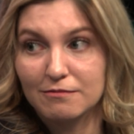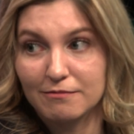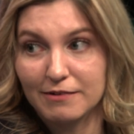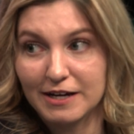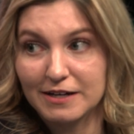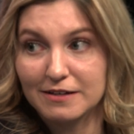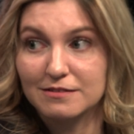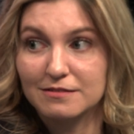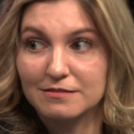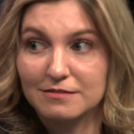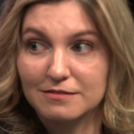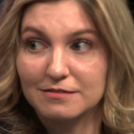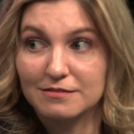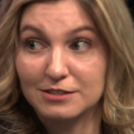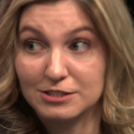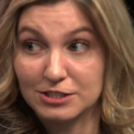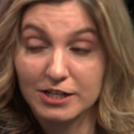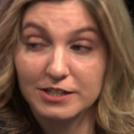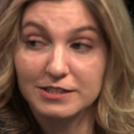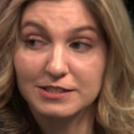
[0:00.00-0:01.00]
Well,
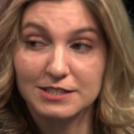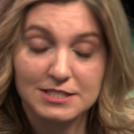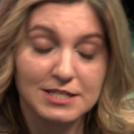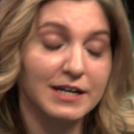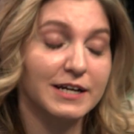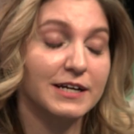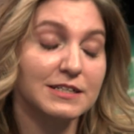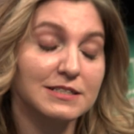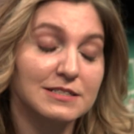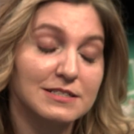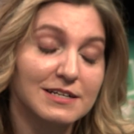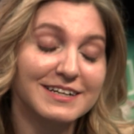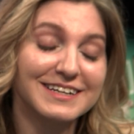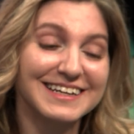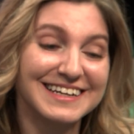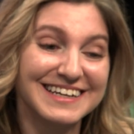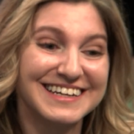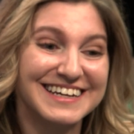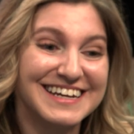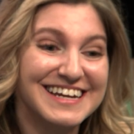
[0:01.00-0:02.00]
the dog decides
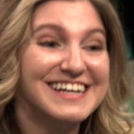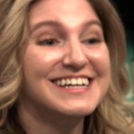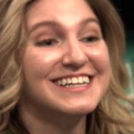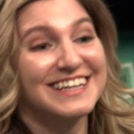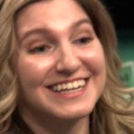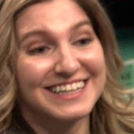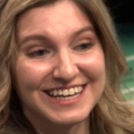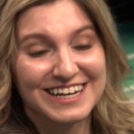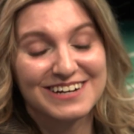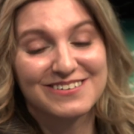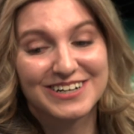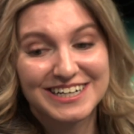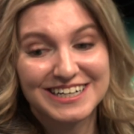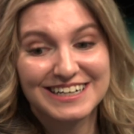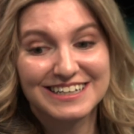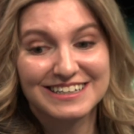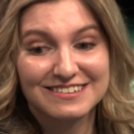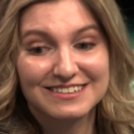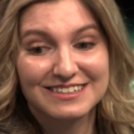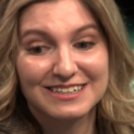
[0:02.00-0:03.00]
that they want to
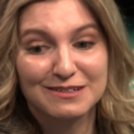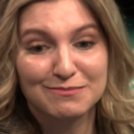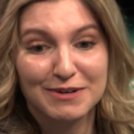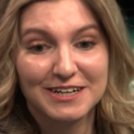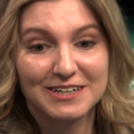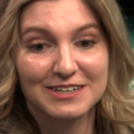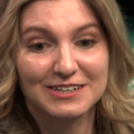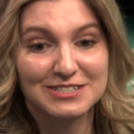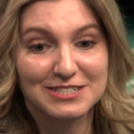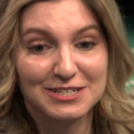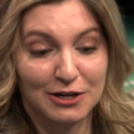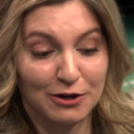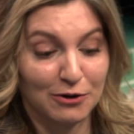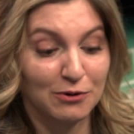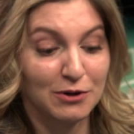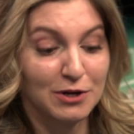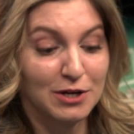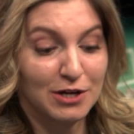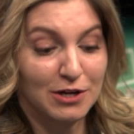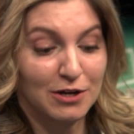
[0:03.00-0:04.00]
eat a thing, yeah, of butter.
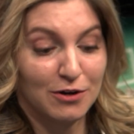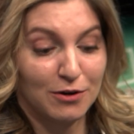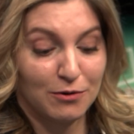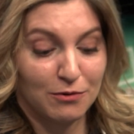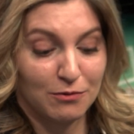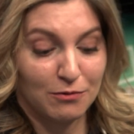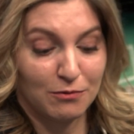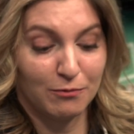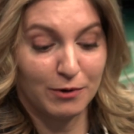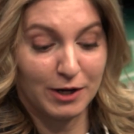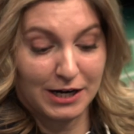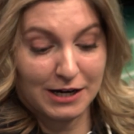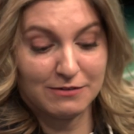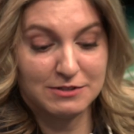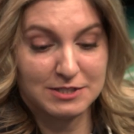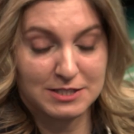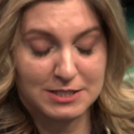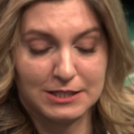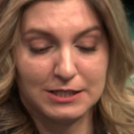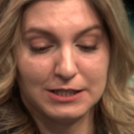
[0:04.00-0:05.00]
So yeah, when I
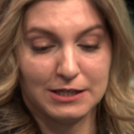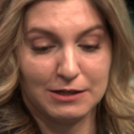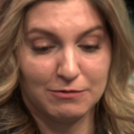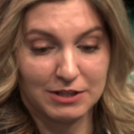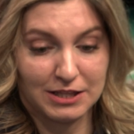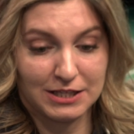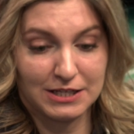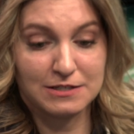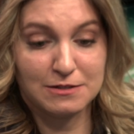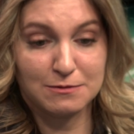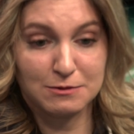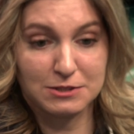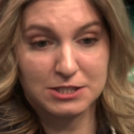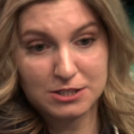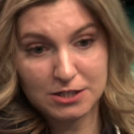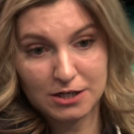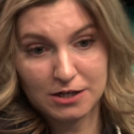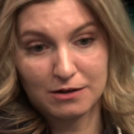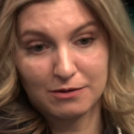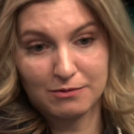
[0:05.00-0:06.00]
was dealing with this with
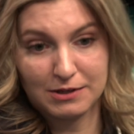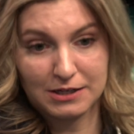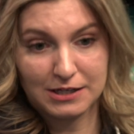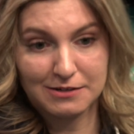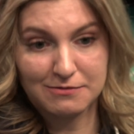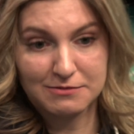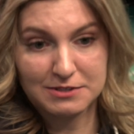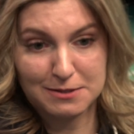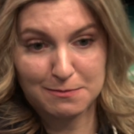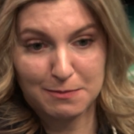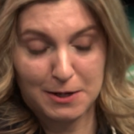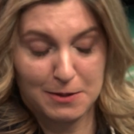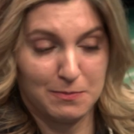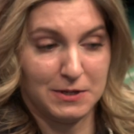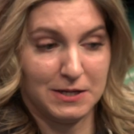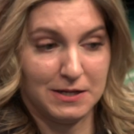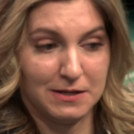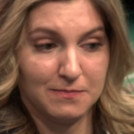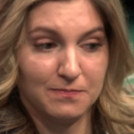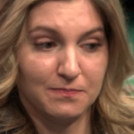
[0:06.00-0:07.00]
Stark, when he was a
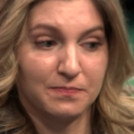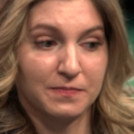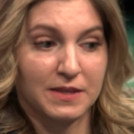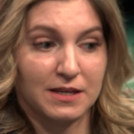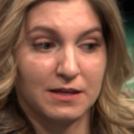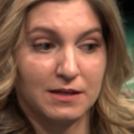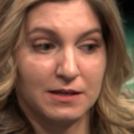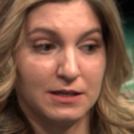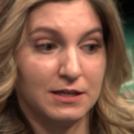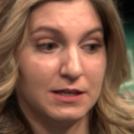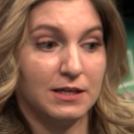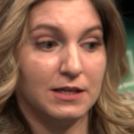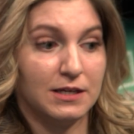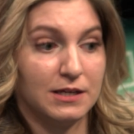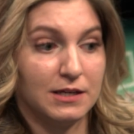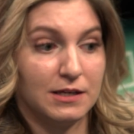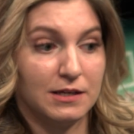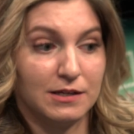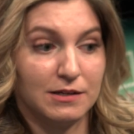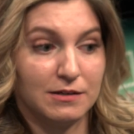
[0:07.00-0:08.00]
puppy,
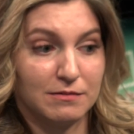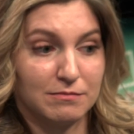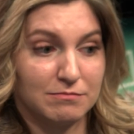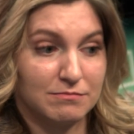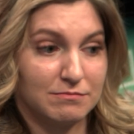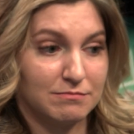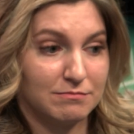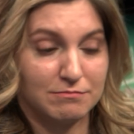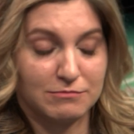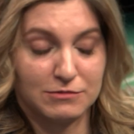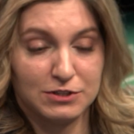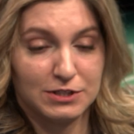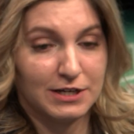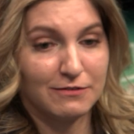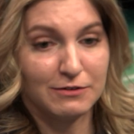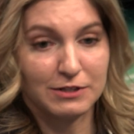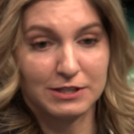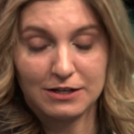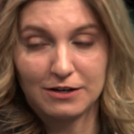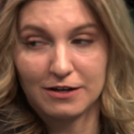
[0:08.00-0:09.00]
he took
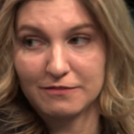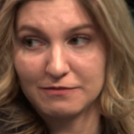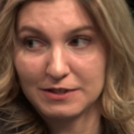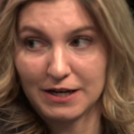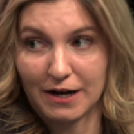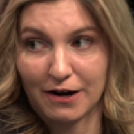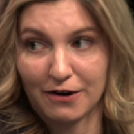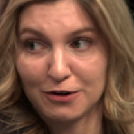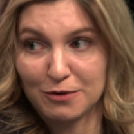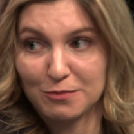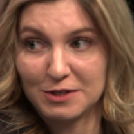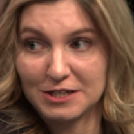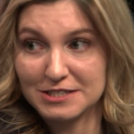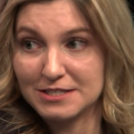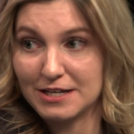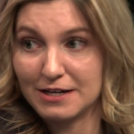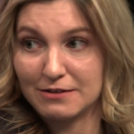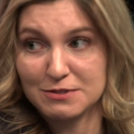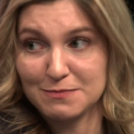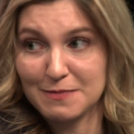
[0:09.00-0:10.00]
everything off the counter
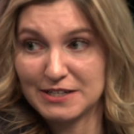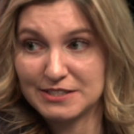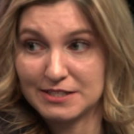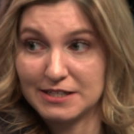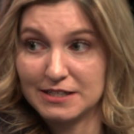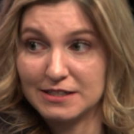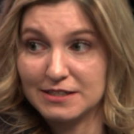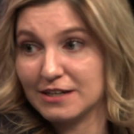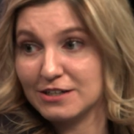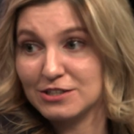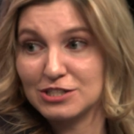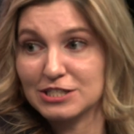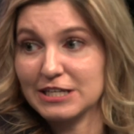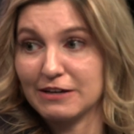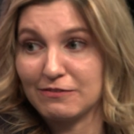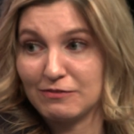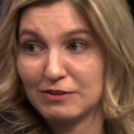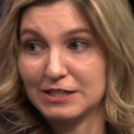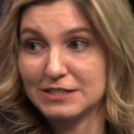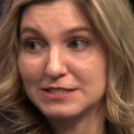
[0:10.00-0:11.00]
because I was messy and I just
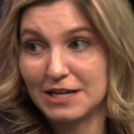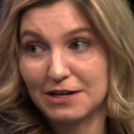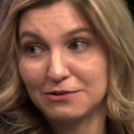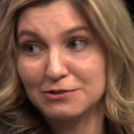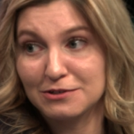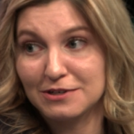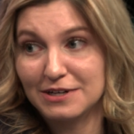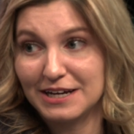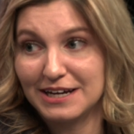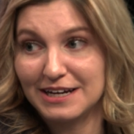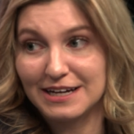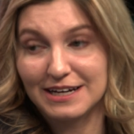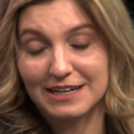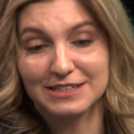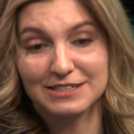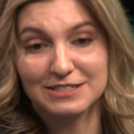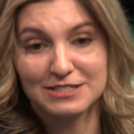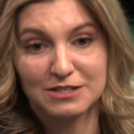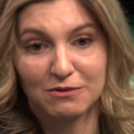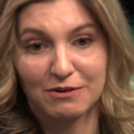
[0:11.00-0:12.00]
left things out.
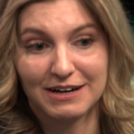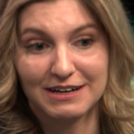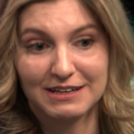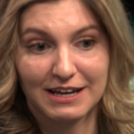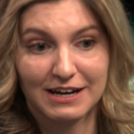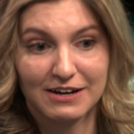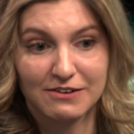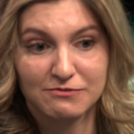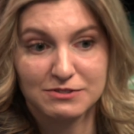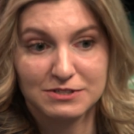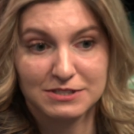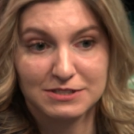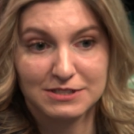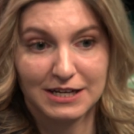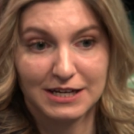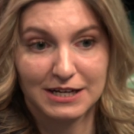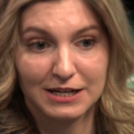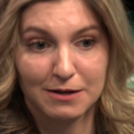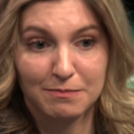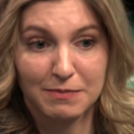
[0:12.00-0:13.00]
And so I left
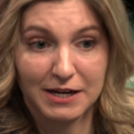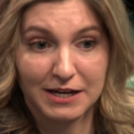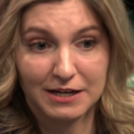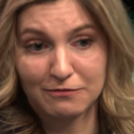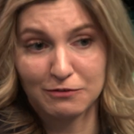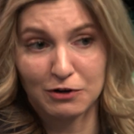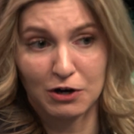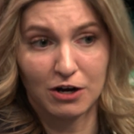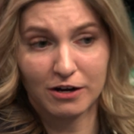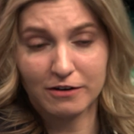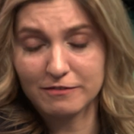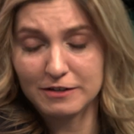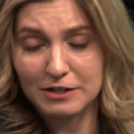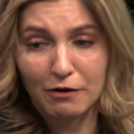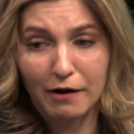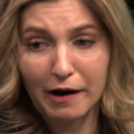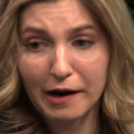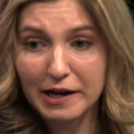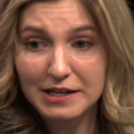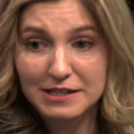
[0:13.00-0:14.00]
like a bag of coffee
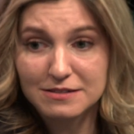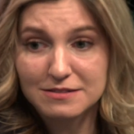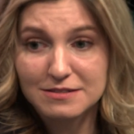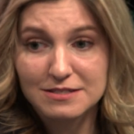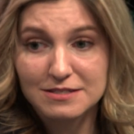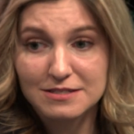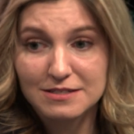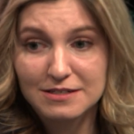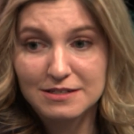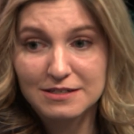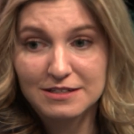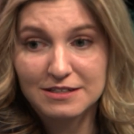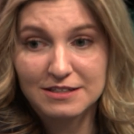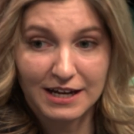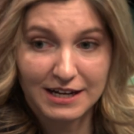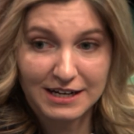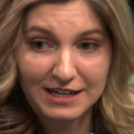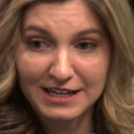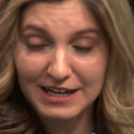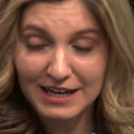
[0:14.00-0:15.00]
grinds
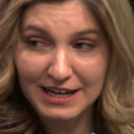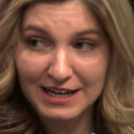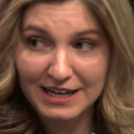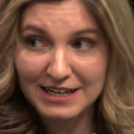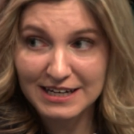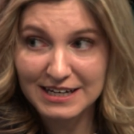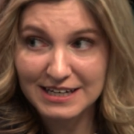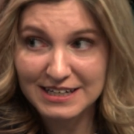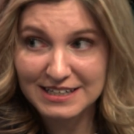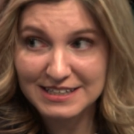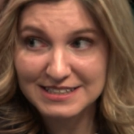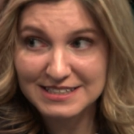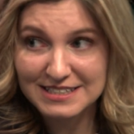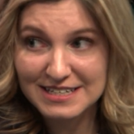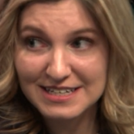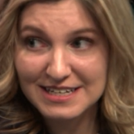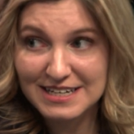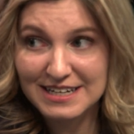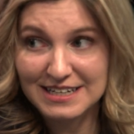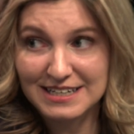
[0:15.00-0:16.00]
that he ate.
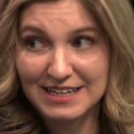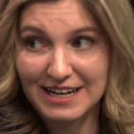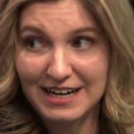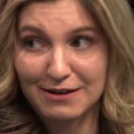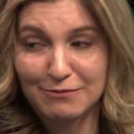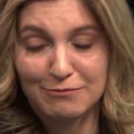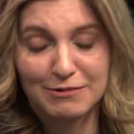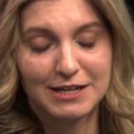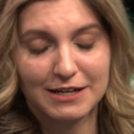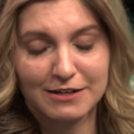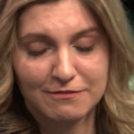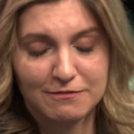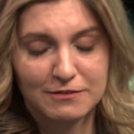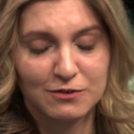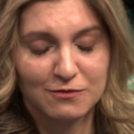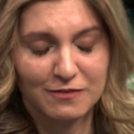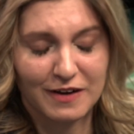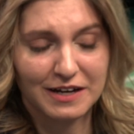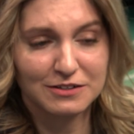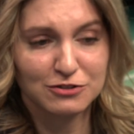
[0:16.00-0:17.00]
Wow. Yeah, we had a
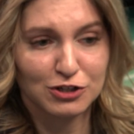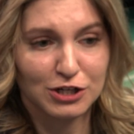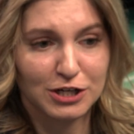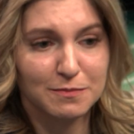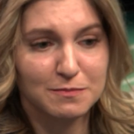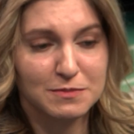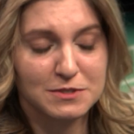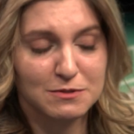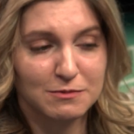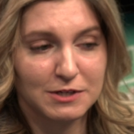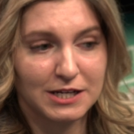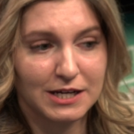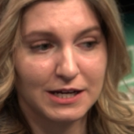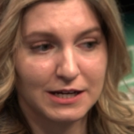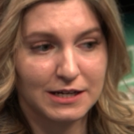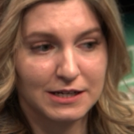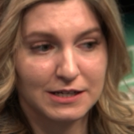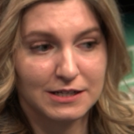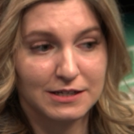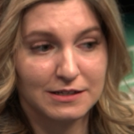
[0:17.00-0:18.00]
few vet trips. We
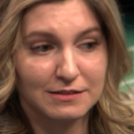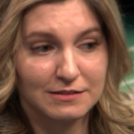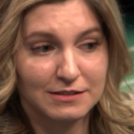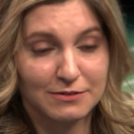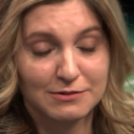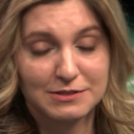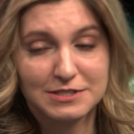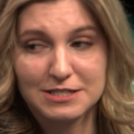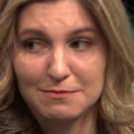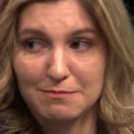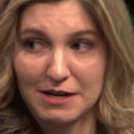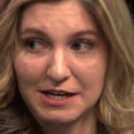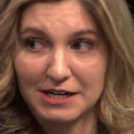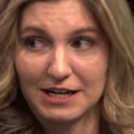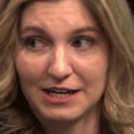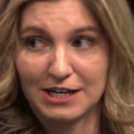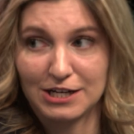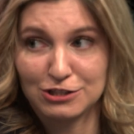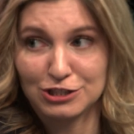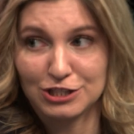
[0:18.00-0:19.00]
had, there was some
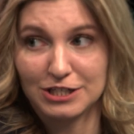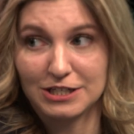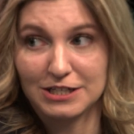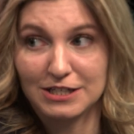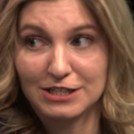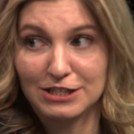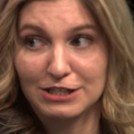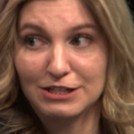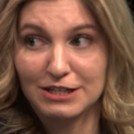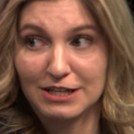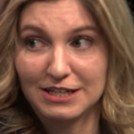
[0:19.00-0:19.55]
medication that